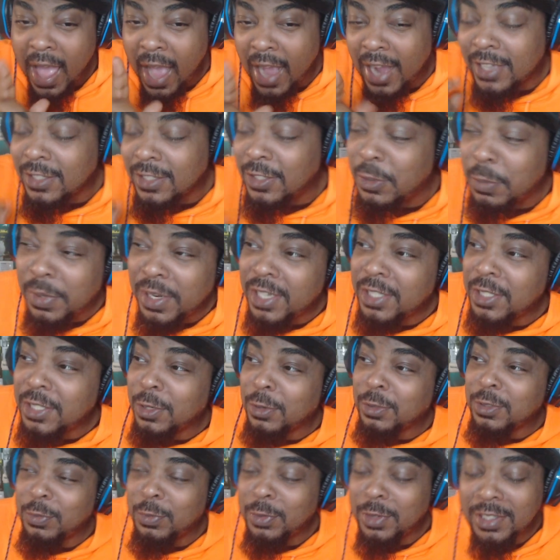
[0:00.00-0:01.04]
I got so many
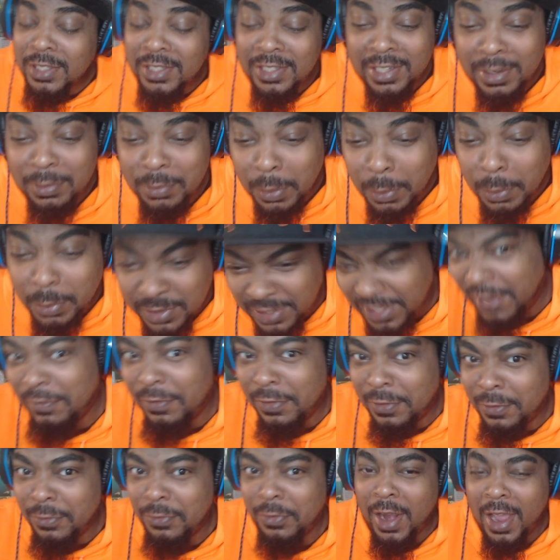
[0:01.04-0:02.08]
jokes I want to say, but I'm going to save it
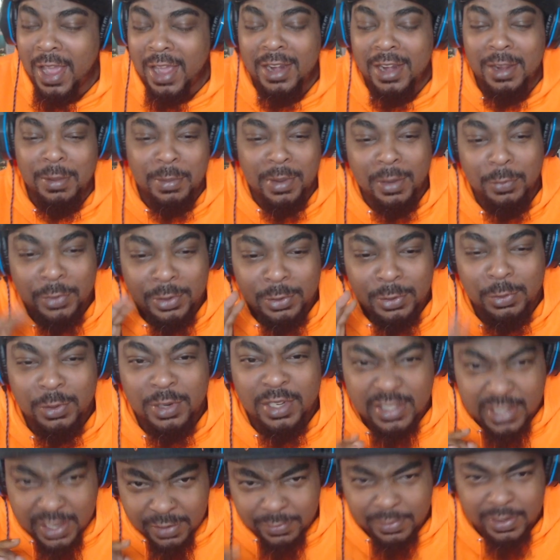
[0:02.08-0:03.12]
for Friday, man. We do
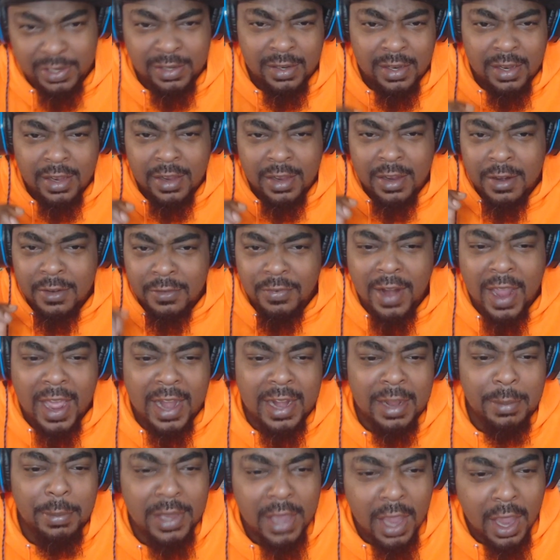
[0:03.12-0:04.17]
this every
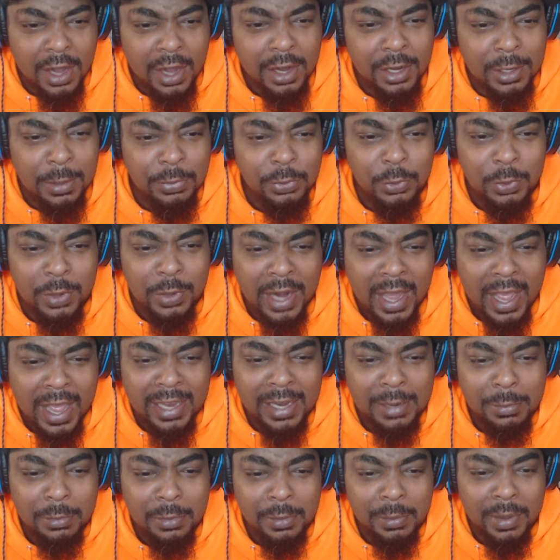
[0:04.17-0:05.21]
Friday, man. Y'all got to come through and
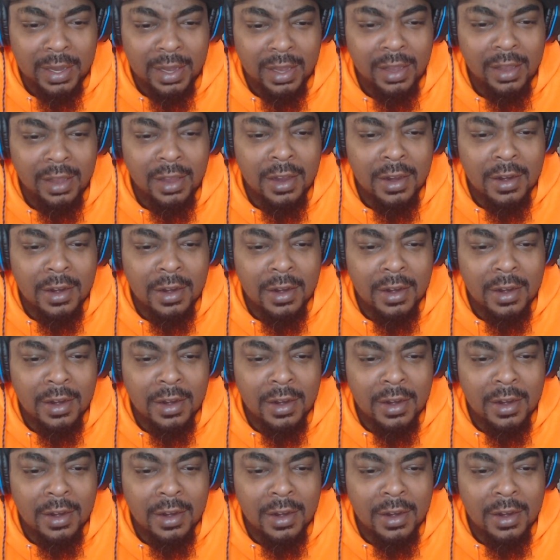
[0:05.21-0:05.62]
holler at me, man.